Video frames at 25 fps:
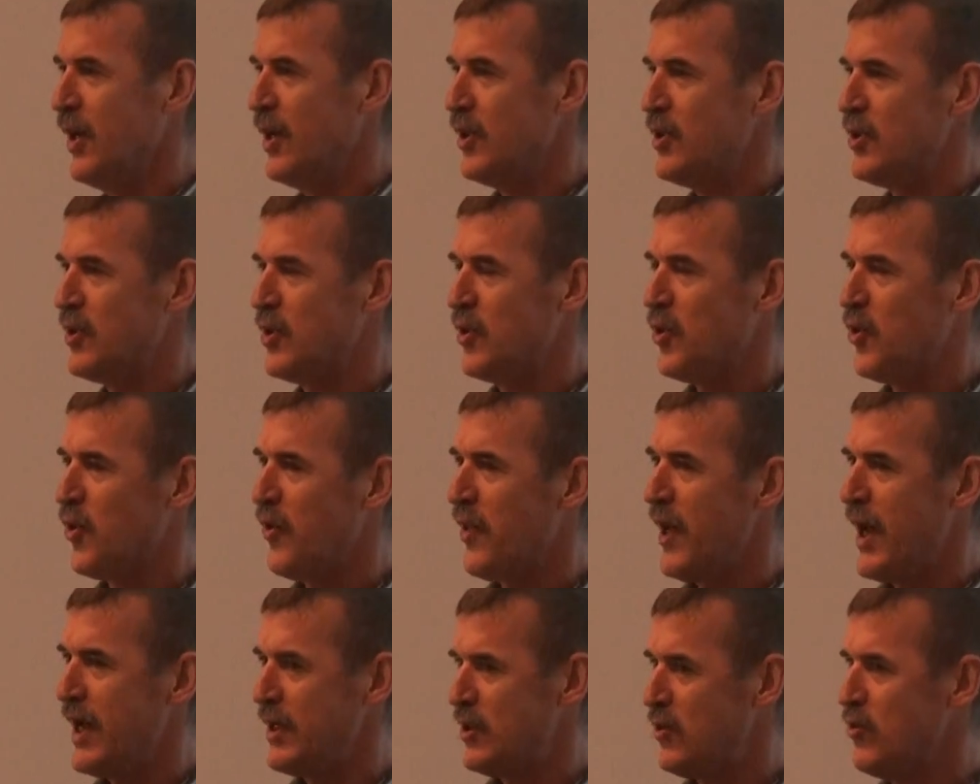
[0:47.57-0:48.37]
So
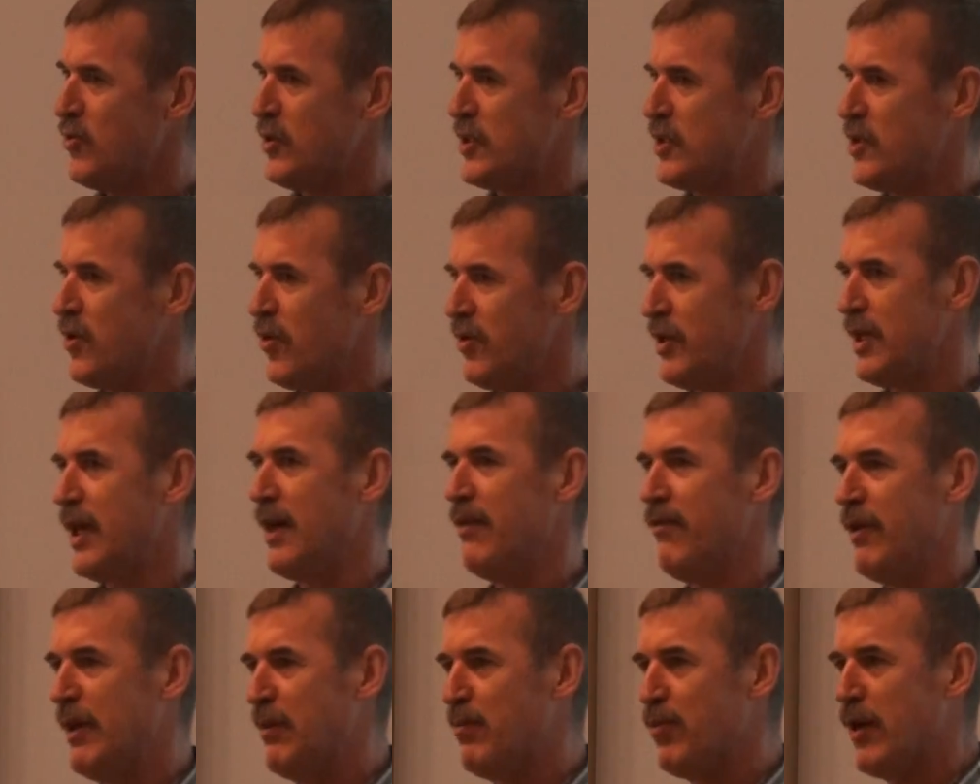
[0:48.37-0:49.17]
that you start
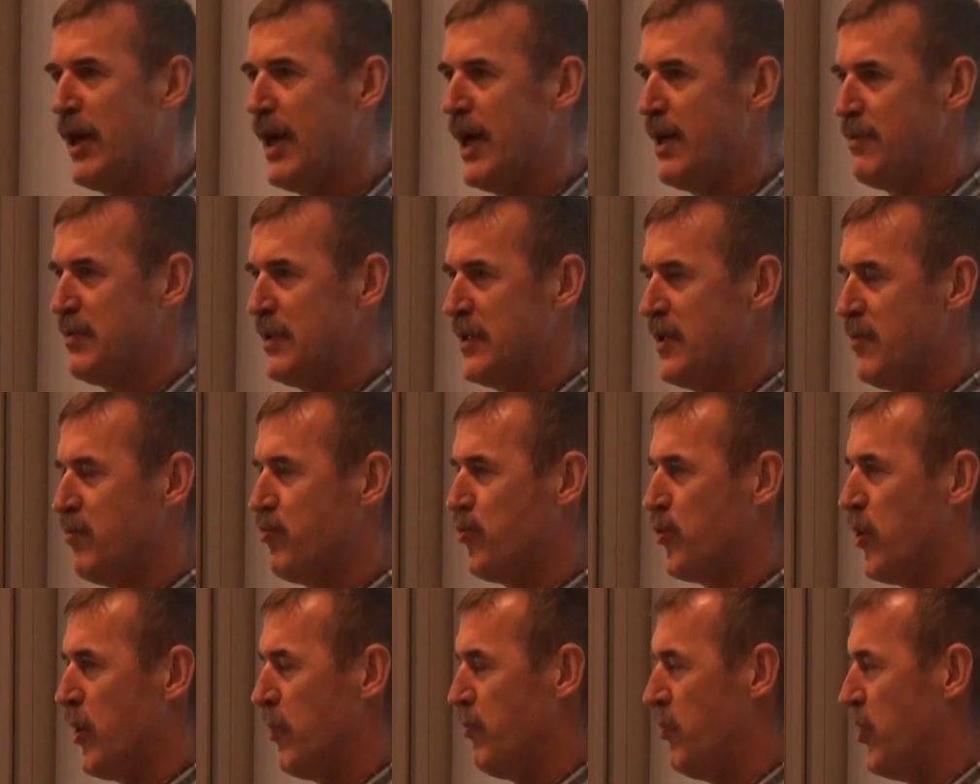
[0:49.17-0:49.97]
having perhaps a
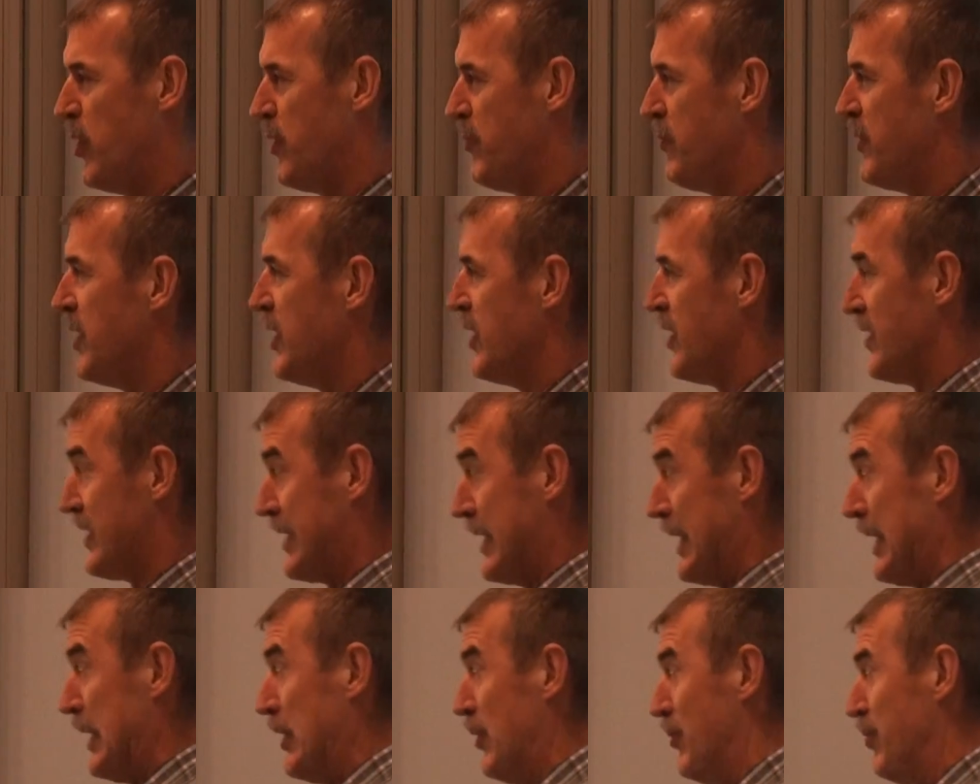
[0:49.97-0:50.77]
problem, a
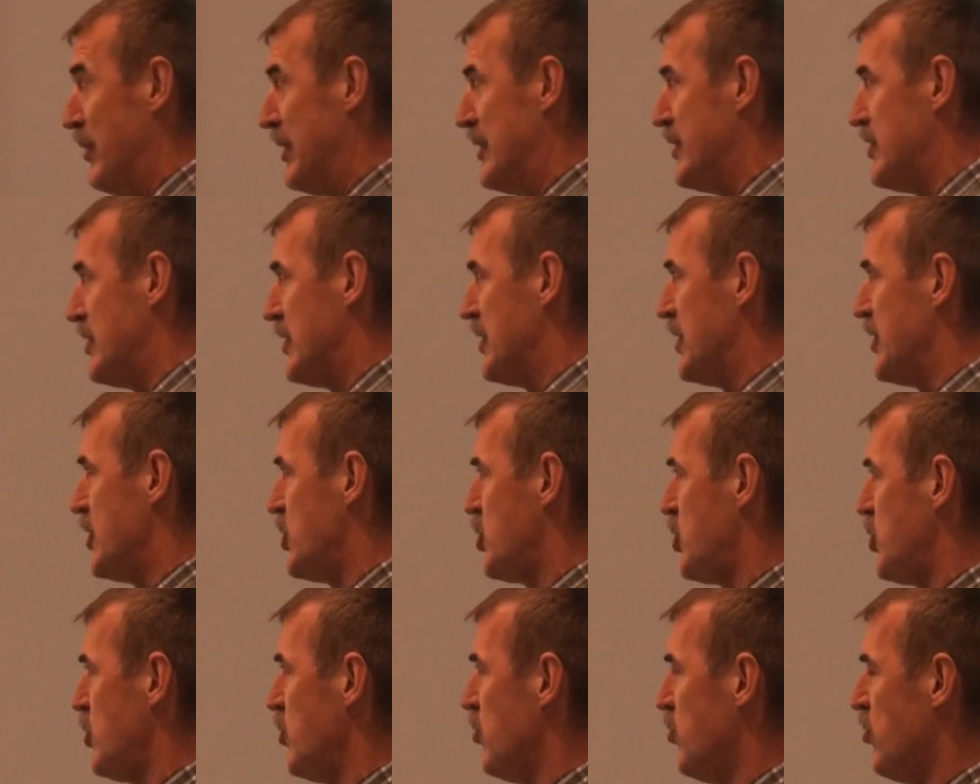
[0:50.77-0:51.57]
scalability
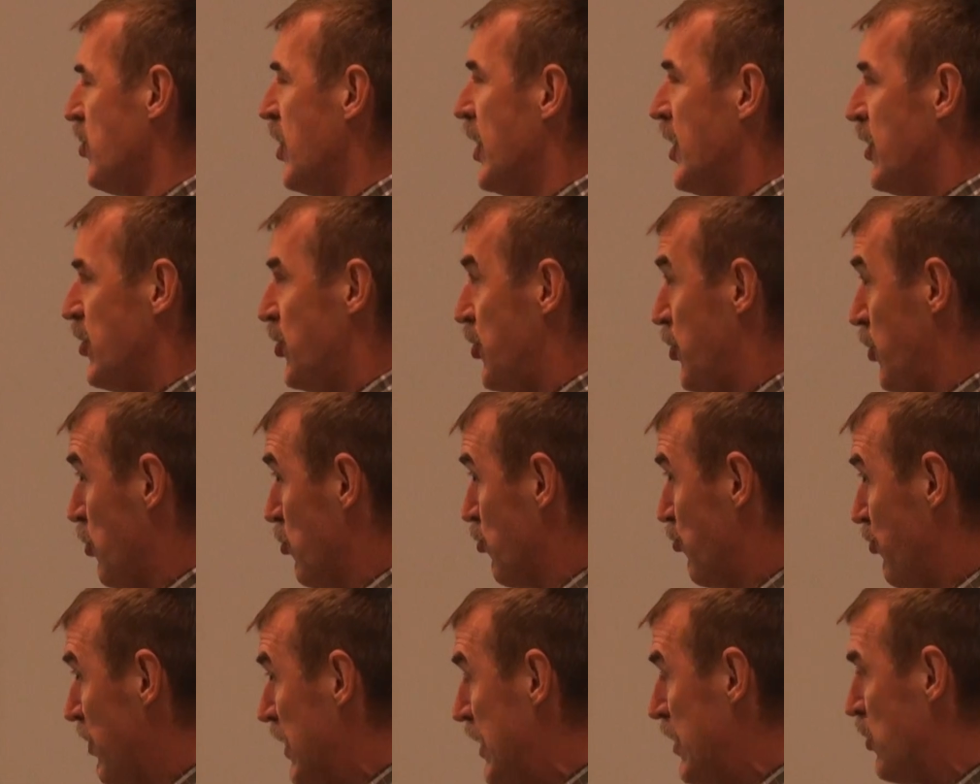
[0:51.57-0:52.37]
issue. Do you
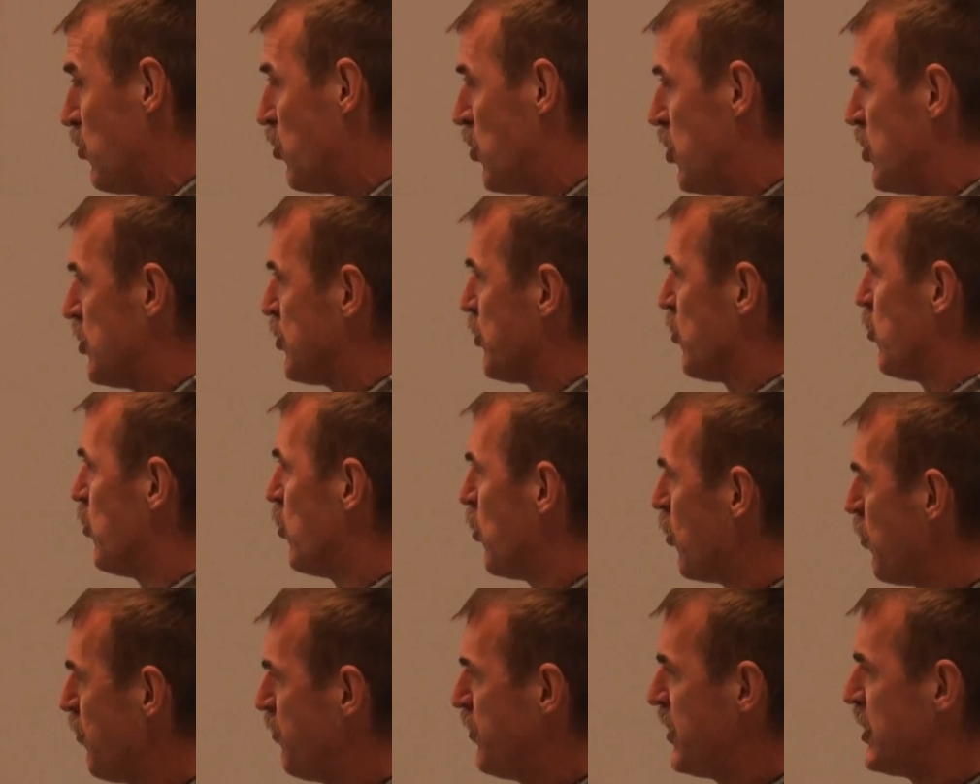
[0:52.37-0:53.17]
really want
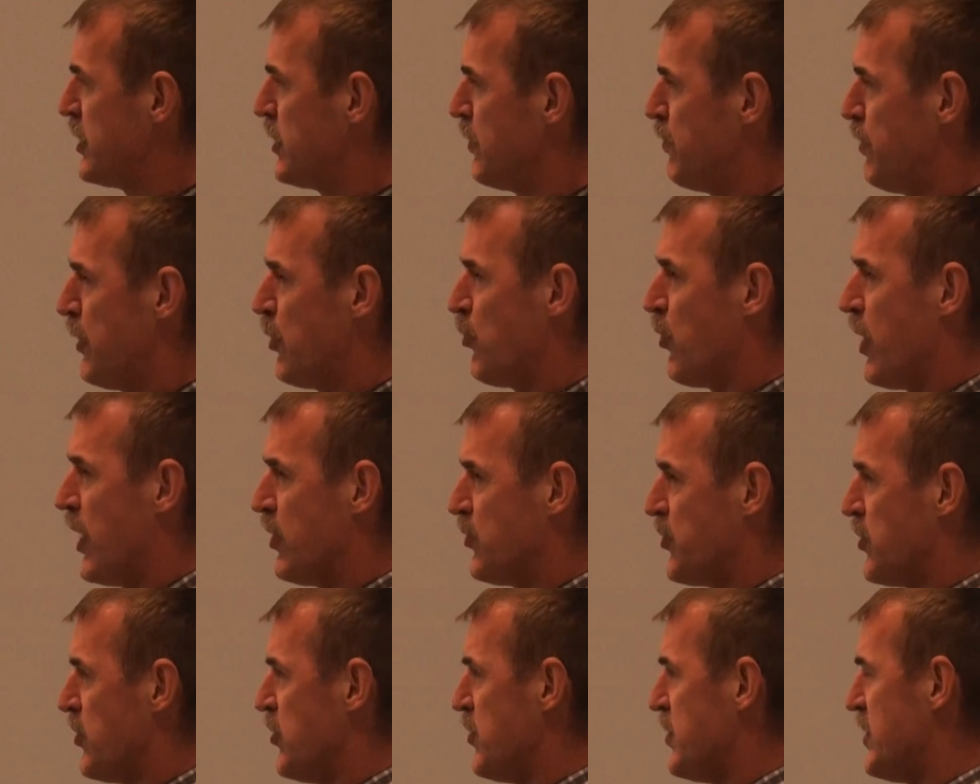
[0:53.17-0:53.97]
all BGP
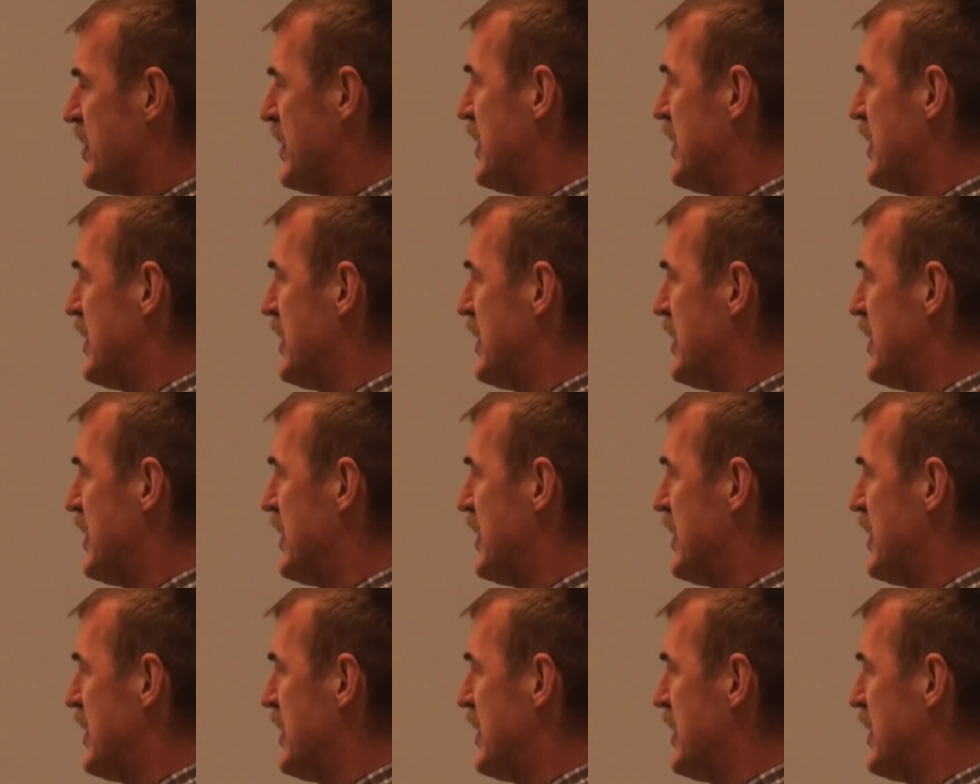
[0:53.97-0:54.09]
routers